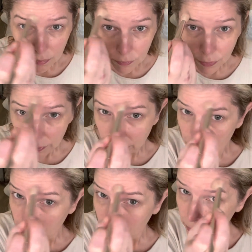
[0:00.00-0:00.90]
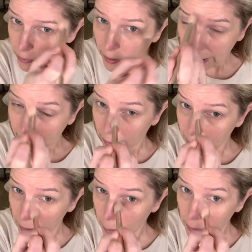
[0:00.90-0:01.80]
For those of you that
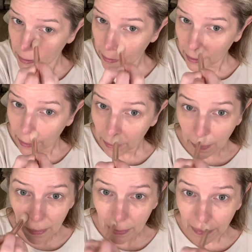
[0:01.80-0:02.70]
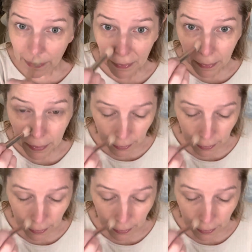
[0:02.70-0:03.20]
maybe are